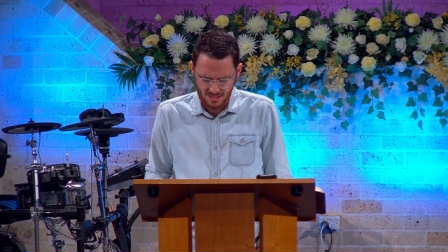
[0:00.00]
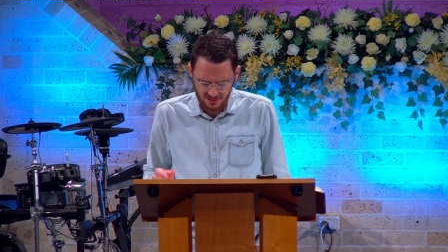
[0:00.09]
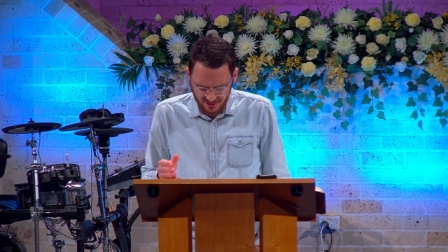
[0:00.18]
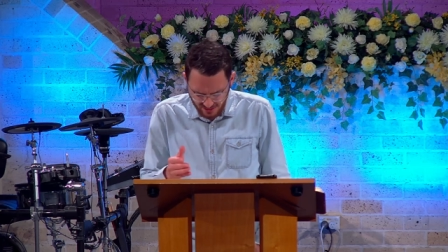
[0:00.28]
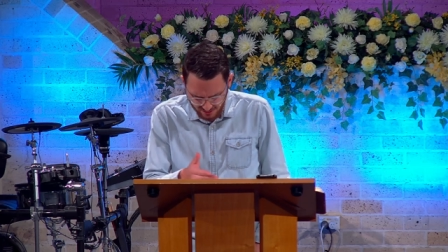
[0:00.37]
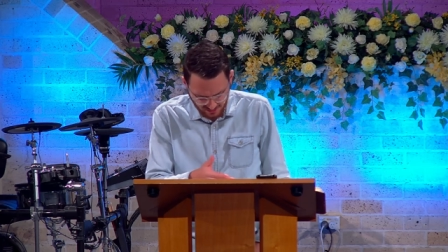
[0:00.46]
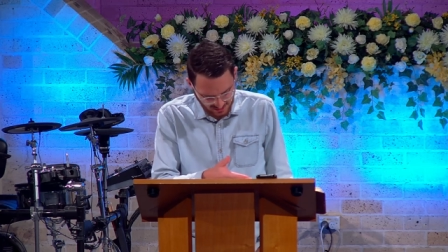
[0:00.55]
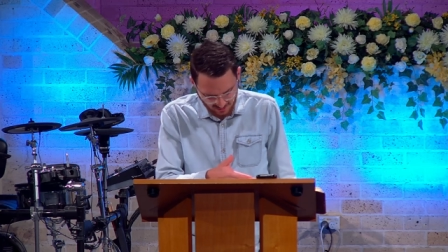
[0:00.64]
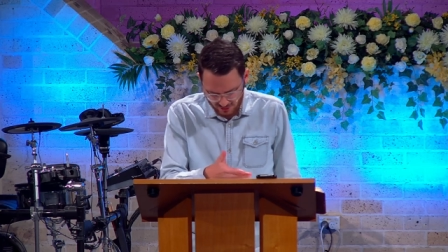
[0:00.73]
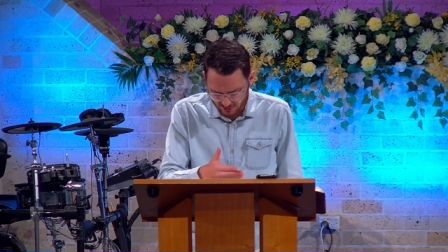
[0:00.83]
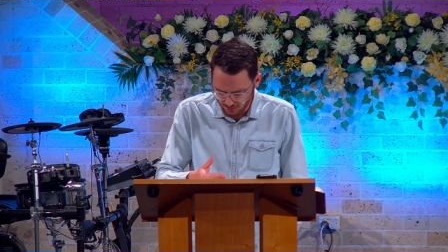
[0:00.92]

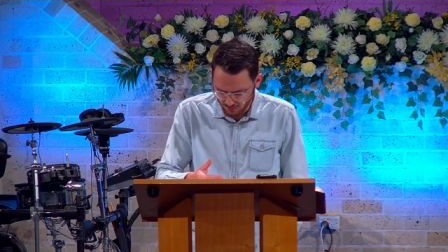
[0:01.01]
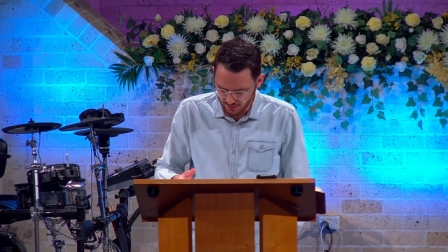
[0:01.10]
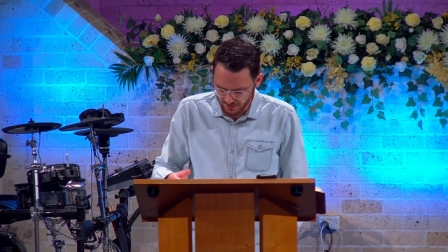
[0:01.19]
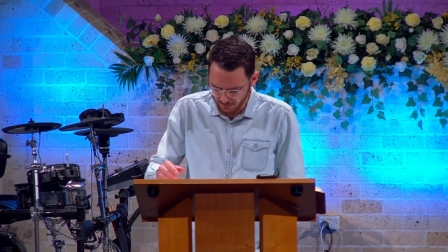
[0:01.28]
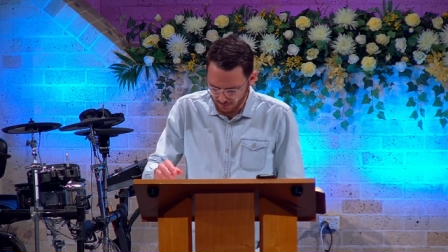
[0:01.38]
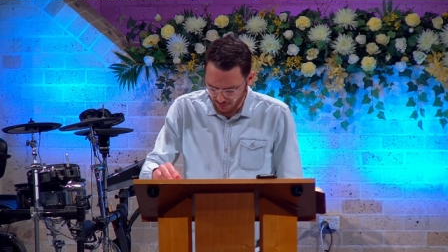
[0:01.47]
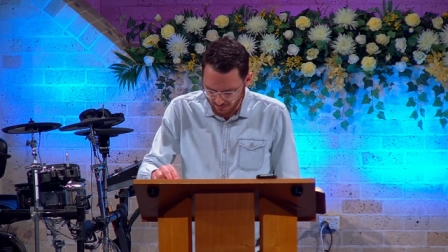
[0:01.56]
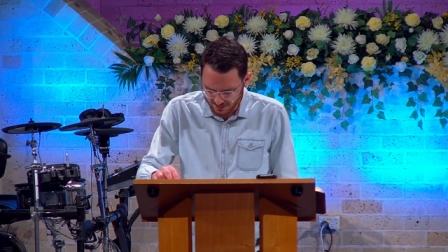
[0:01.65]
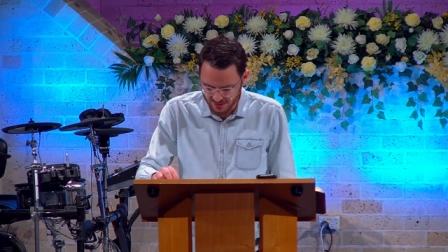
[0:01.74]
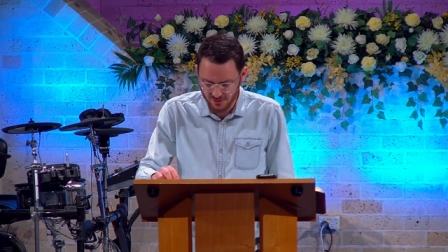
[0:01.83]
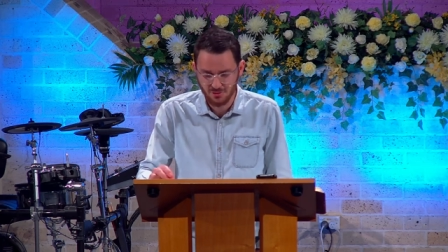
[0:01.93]
Secondly, we saw the
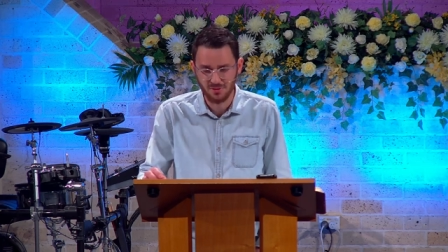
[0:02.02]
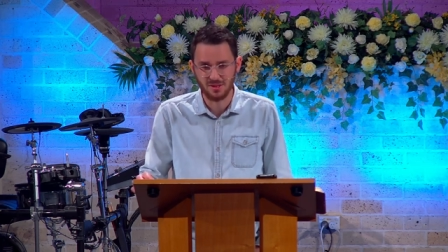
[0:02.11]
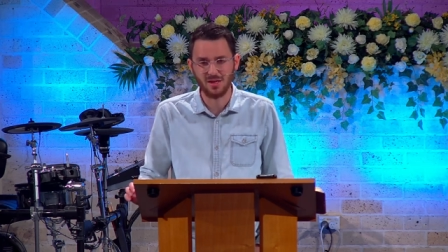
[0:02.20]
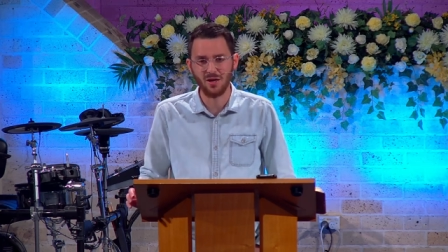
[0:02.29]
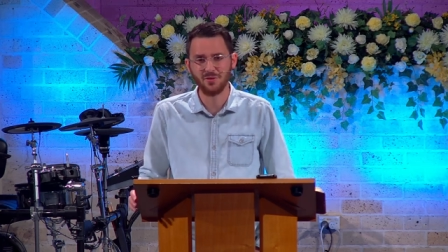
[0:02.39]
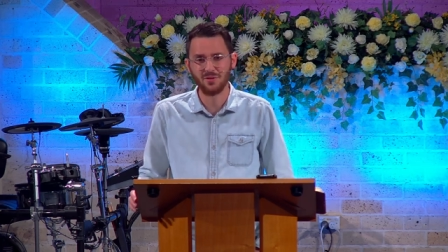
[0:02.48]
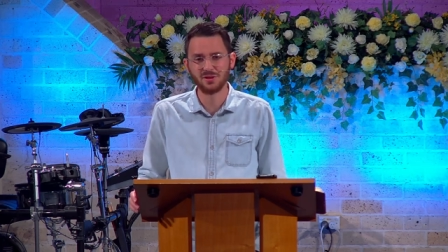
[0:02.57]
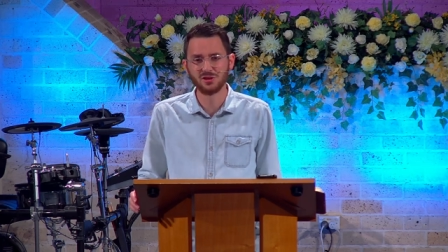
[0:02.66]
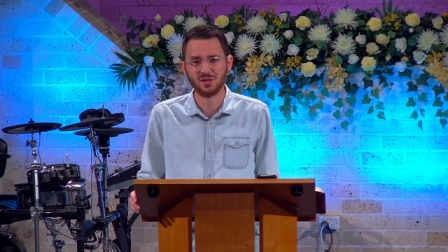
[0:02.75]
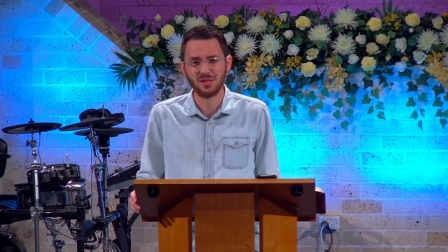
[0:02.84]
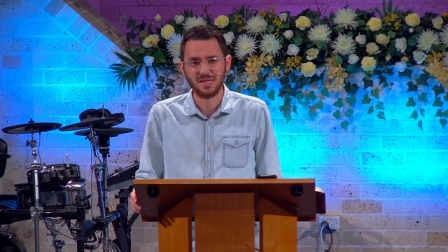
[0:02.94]
promises to
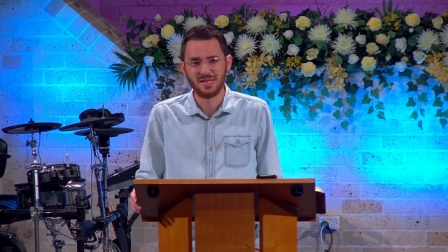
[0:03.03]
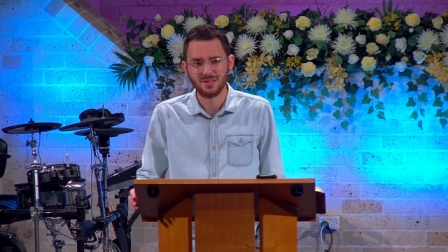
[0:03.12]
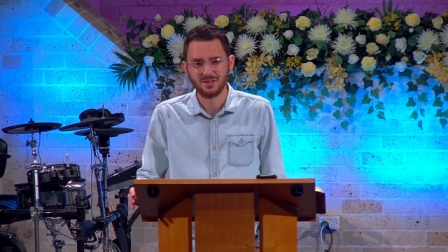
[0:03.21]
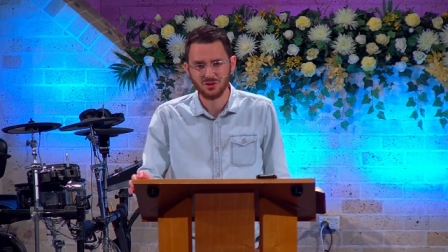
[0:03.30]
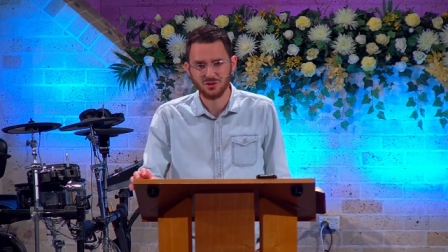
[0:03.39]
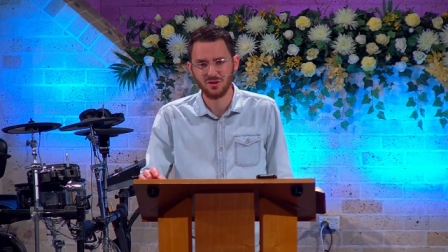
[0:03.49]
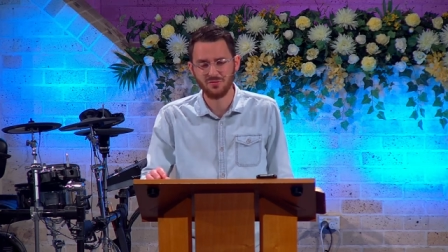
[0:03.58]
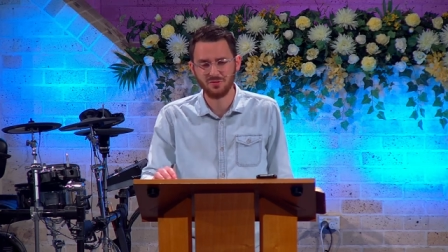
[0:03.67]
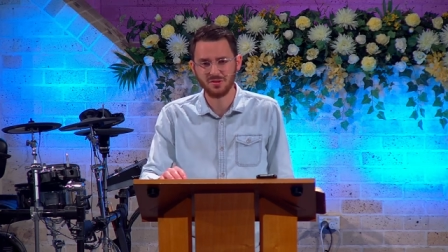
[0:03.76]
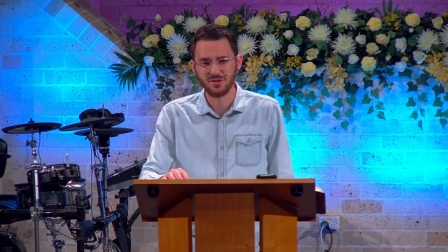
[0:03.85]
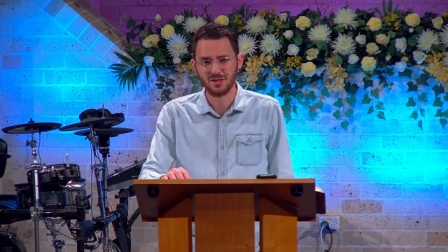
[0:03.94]
encourage his
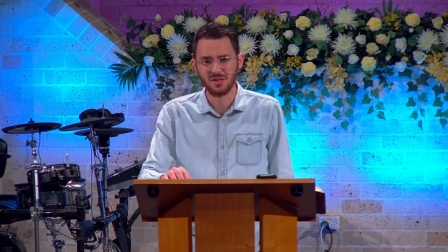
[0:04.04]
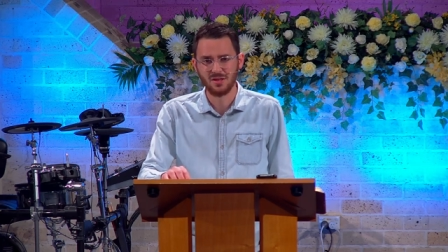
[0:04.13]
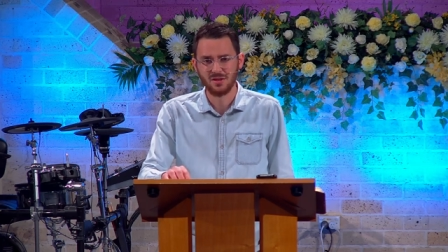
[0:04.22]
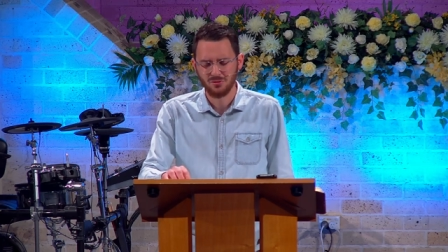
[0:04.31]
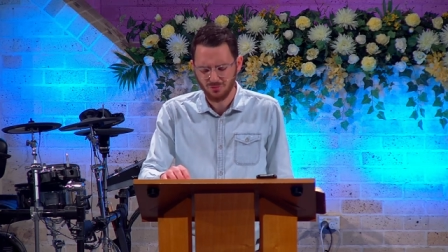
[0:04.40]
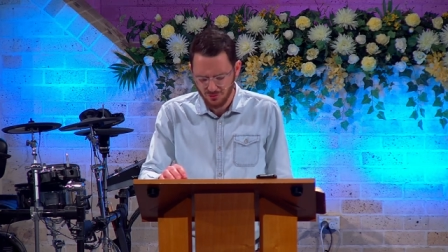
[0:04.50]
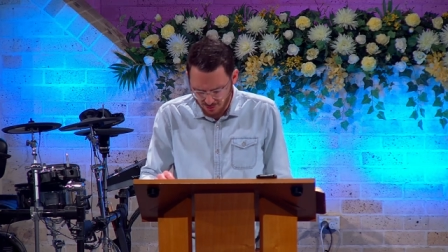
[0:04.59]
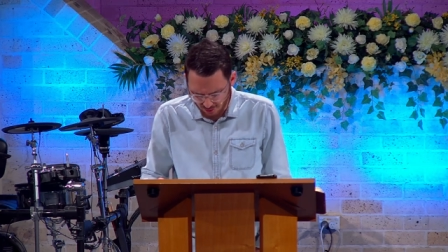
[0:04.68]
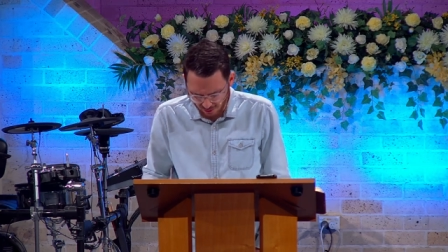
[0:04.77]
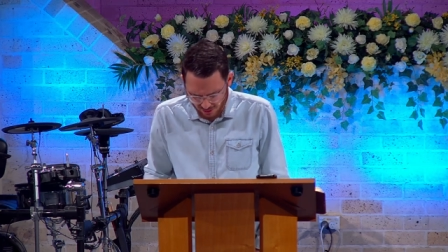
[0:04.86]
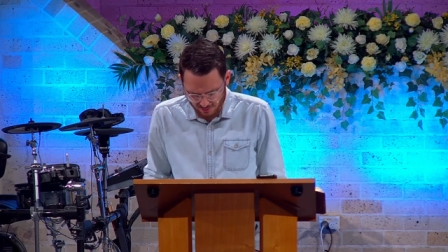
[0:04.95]
servant through
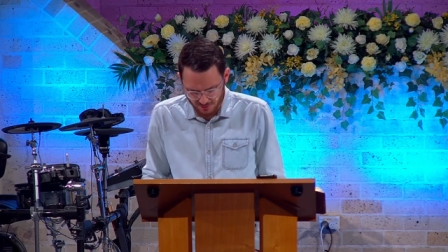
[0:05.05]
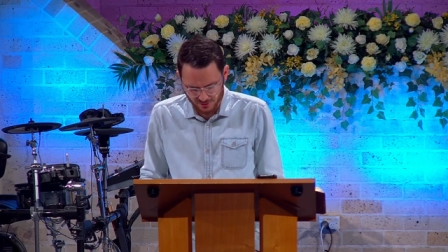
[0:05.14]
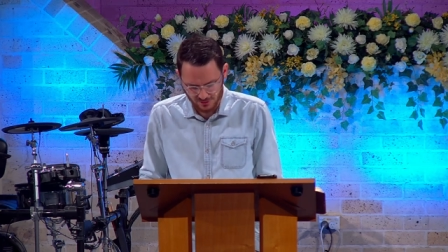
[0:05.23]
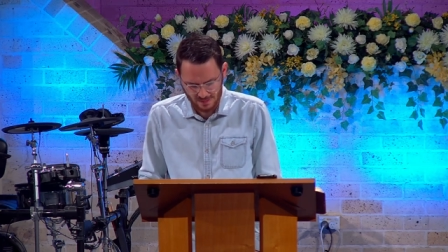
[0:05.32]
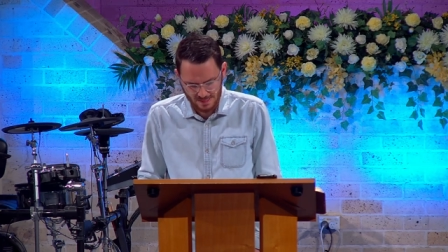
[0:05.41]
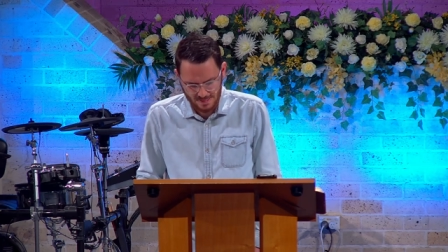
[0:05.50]
trials.